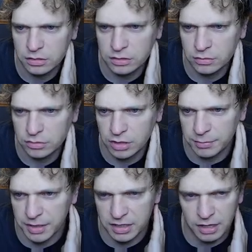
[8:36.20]
Not
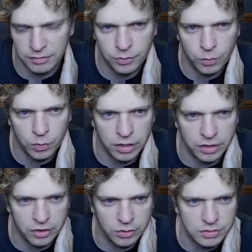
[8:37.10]
bad to have one of
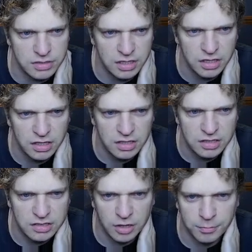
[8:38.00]
those
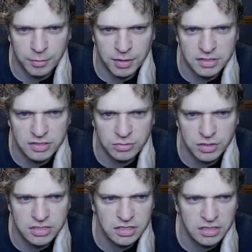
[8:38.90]
to help our mana
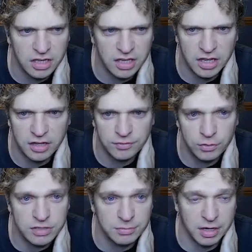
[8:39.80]
situation. And
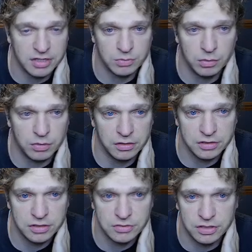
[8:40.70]
Focus the Mind is what wheeled.
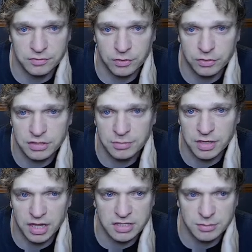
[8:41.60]
Interesting. Focus the Mind
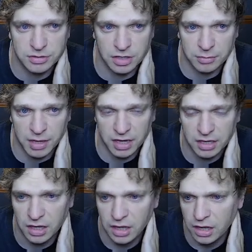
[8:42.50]
and Teamer Tawny back.
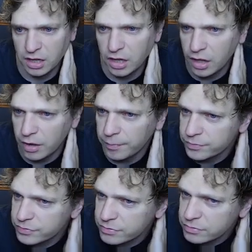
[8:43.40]

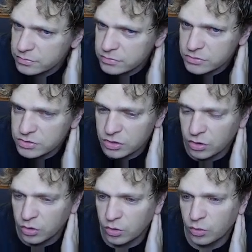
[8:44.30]

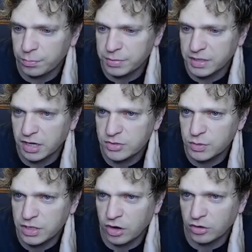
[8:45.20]
So because
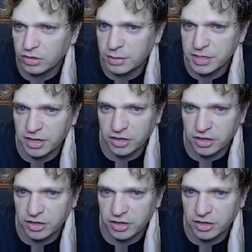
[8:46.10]
we are limited on